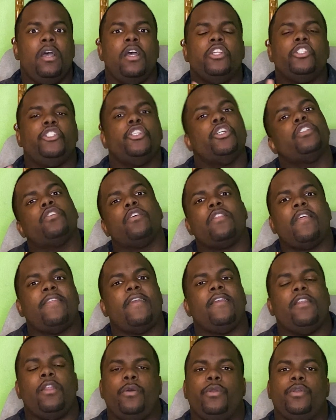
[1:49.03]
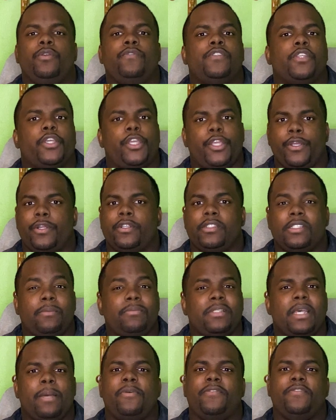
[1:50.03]
just so that they know you've secured some
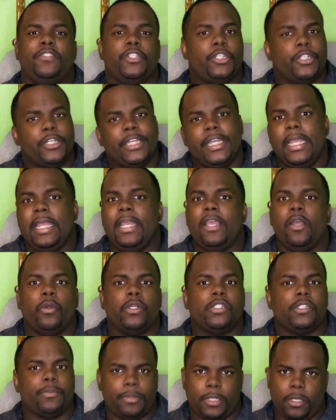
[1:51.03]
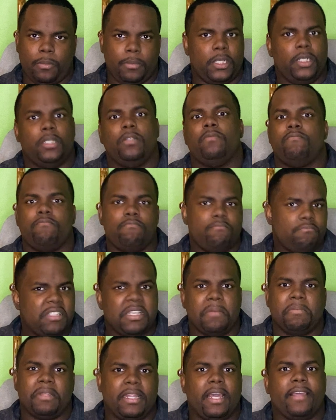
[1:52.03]
type of degree or diploma,
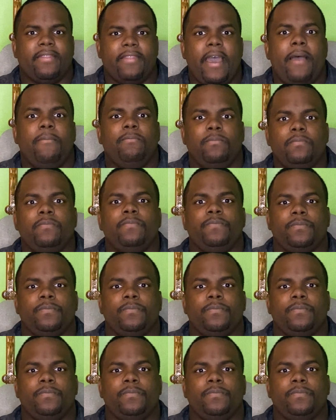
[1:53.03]
something like that.